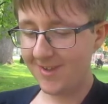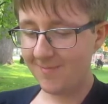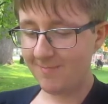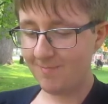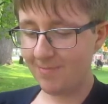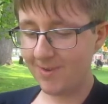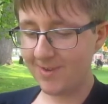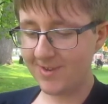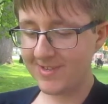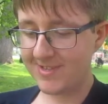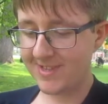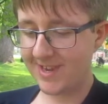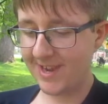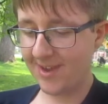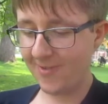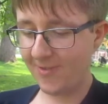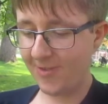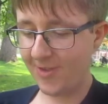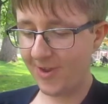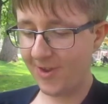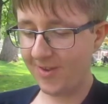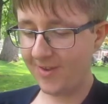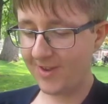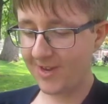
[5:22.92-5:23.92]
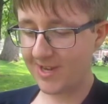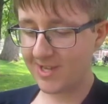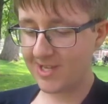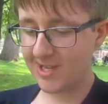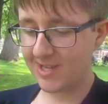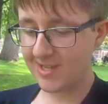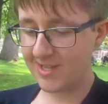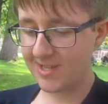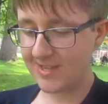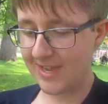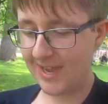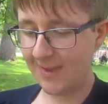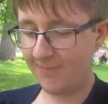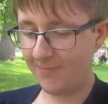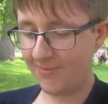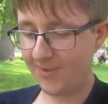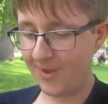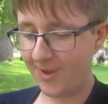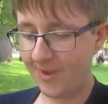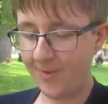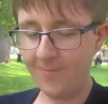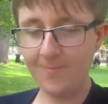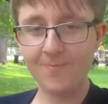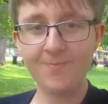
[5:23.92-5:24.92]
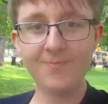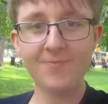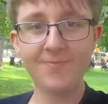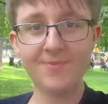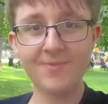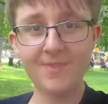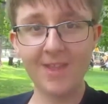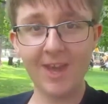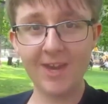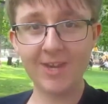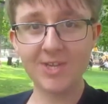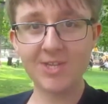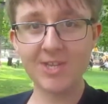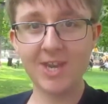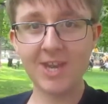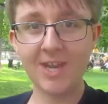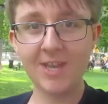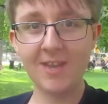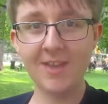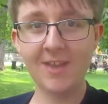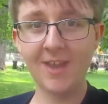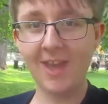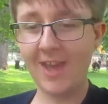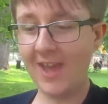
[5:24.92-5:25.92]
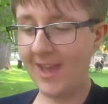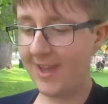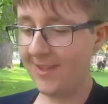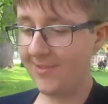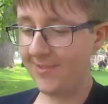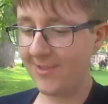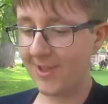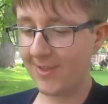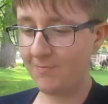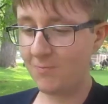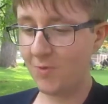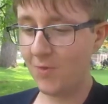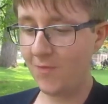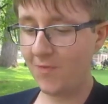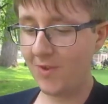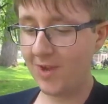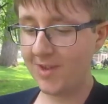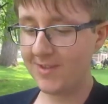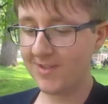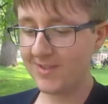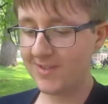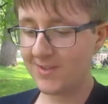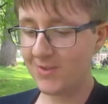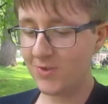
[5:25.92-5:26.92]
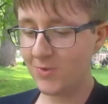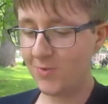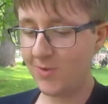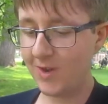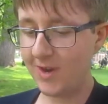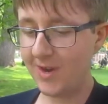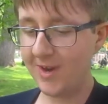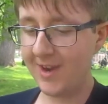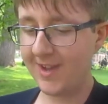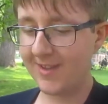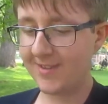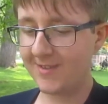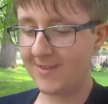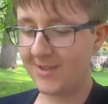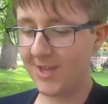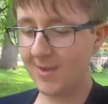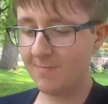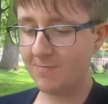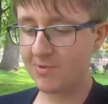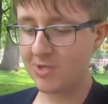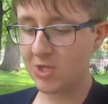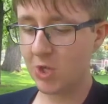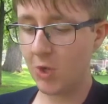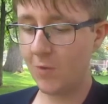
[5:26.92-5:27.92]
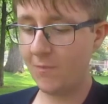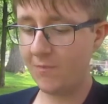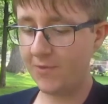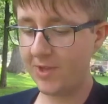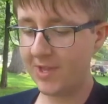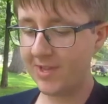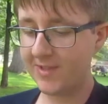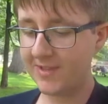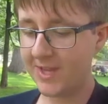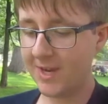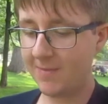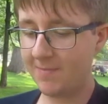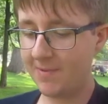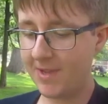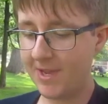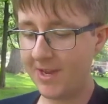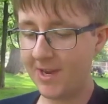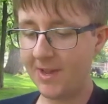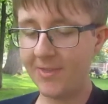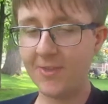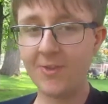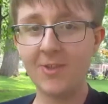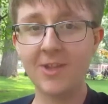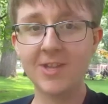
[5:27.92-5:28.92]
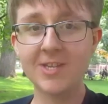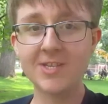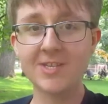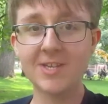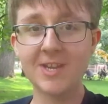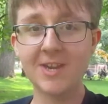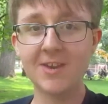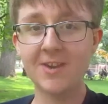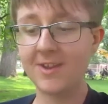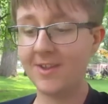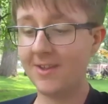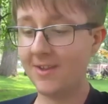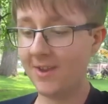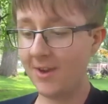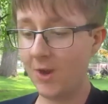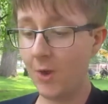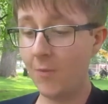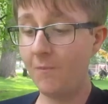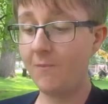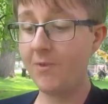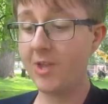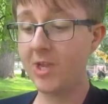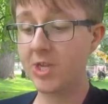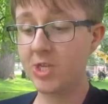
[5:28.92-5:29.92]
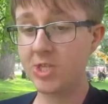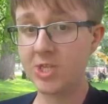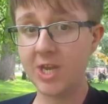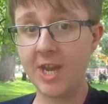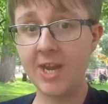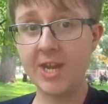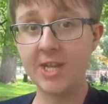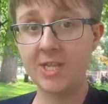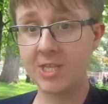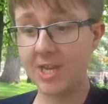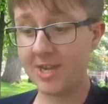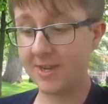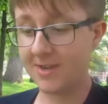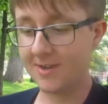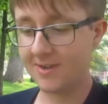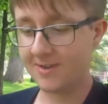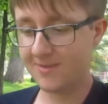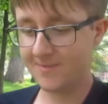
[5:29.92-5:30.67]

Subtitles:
bursted out there, I'm gonna check this Absol, not a shiny, and let's move on to our next clip, which hopefully is gonna be another legendary and hopefully a shiny check.